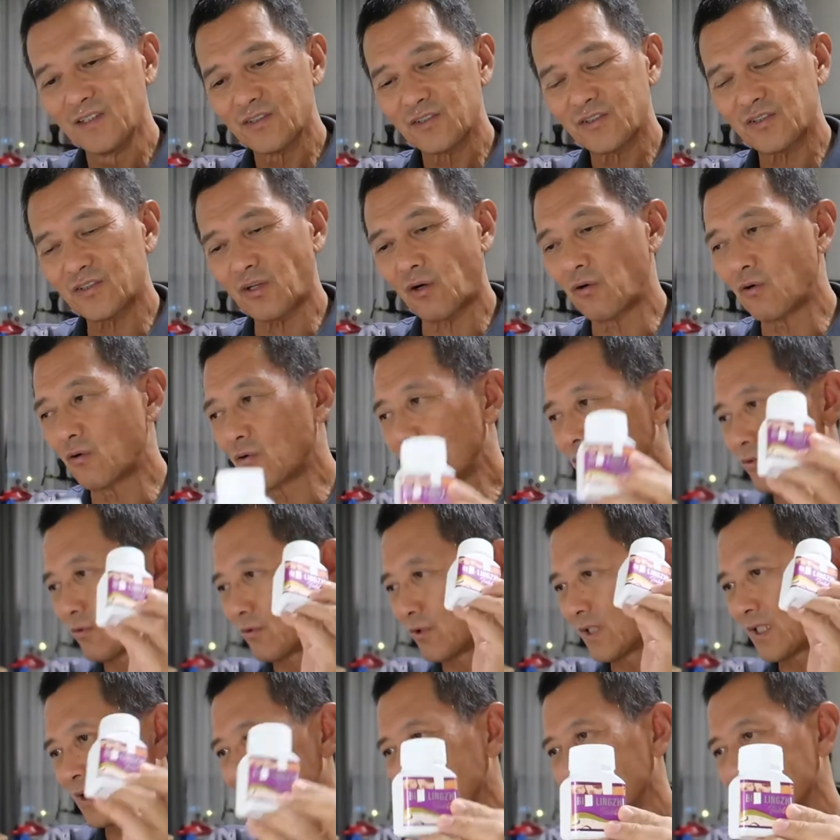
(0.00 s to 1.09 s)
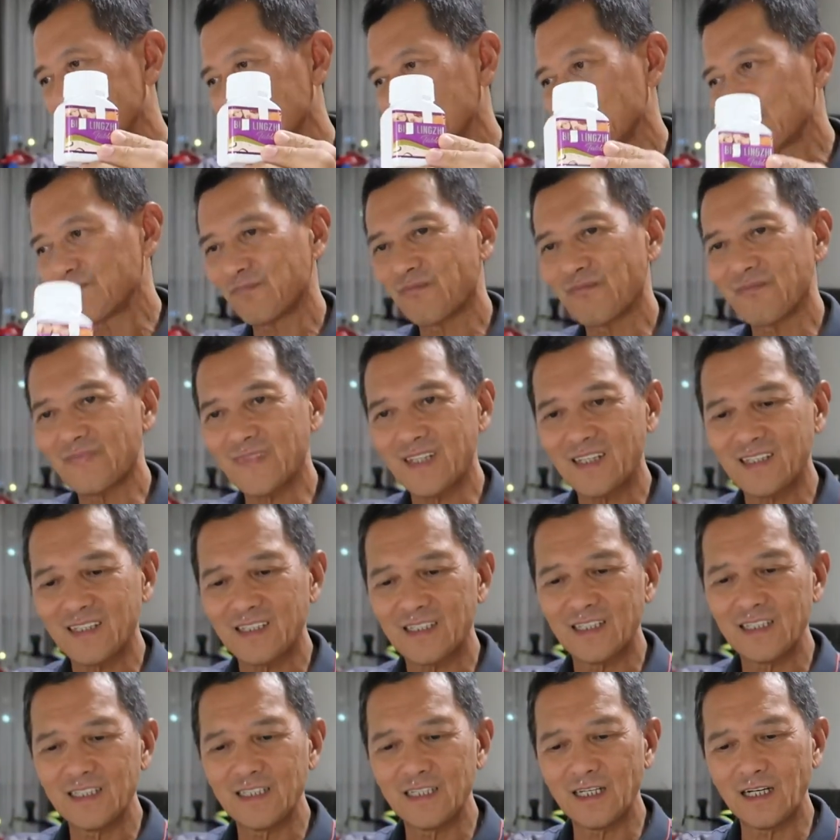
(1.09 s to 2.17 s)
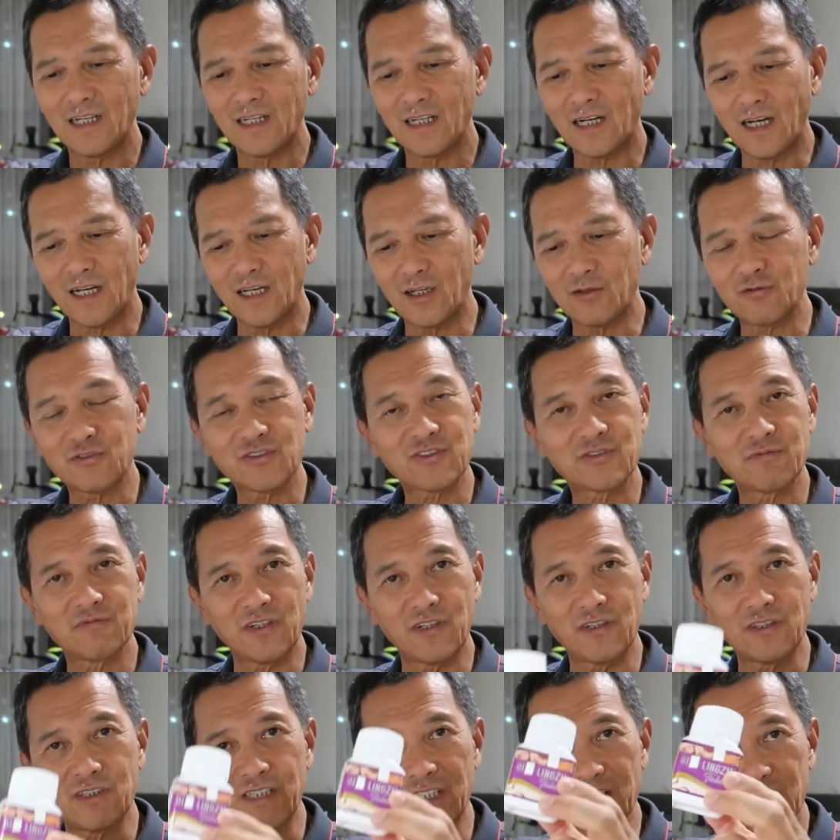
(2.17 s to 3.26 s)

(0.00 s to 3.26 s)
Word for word: So um, I was very